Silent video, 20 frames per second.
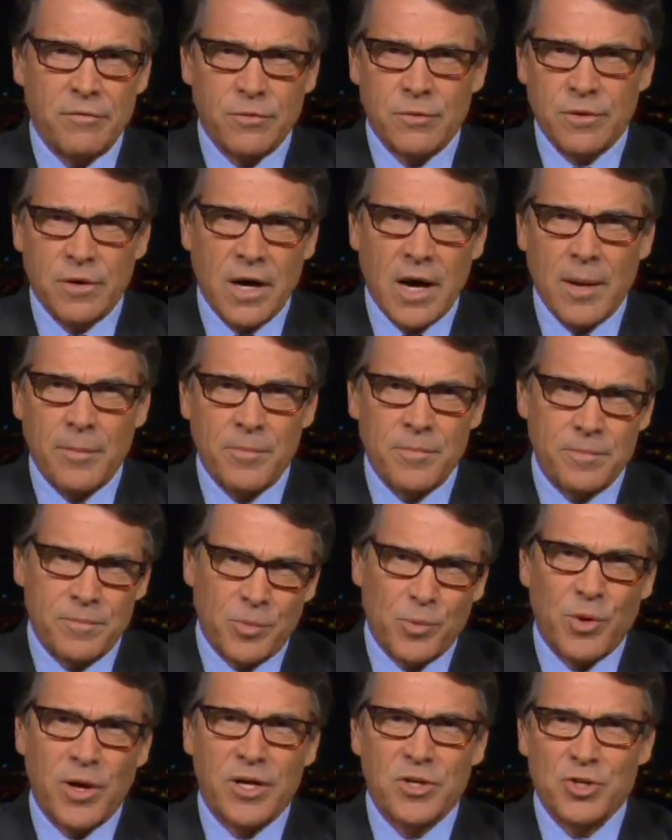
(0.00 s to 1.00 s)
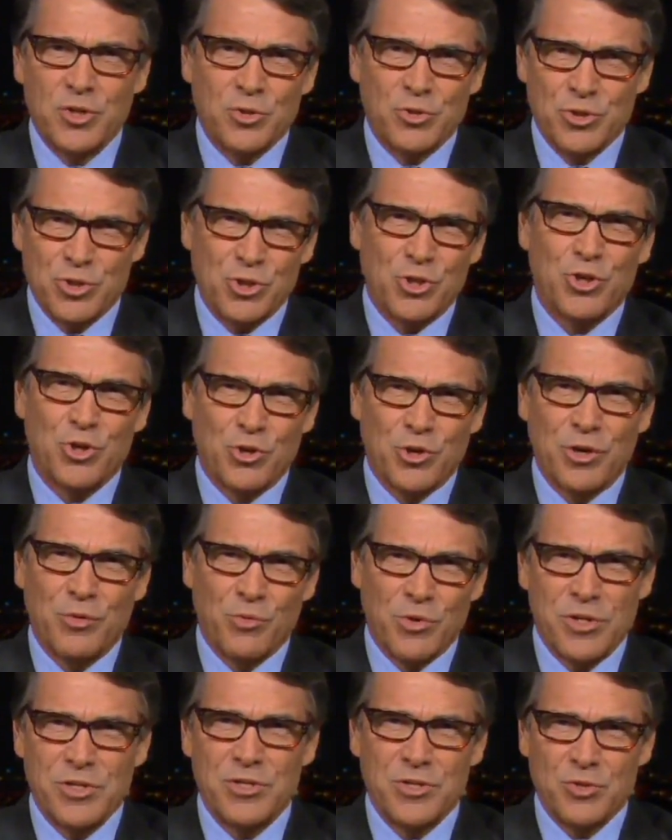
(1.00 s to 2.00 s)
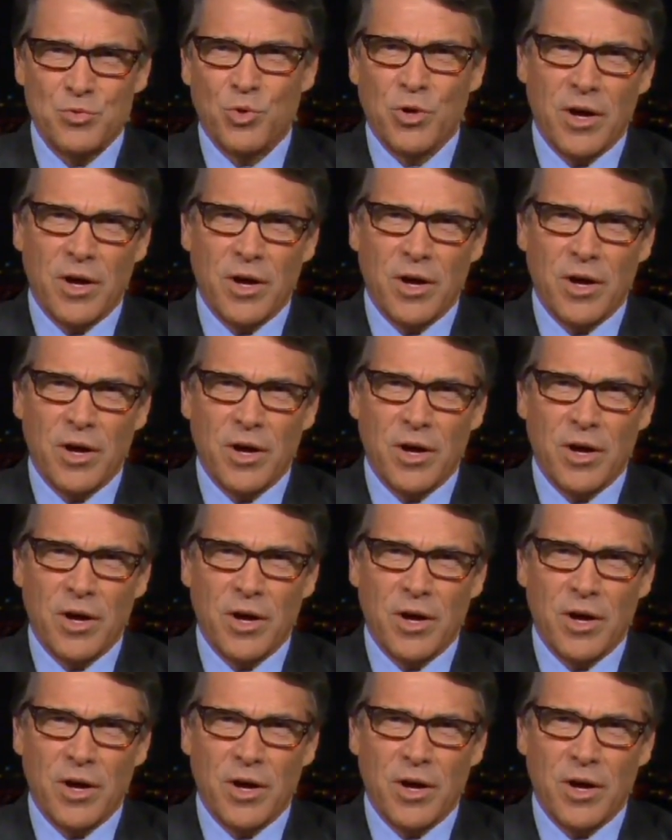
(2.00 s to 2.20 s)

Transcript: for operational security reasons.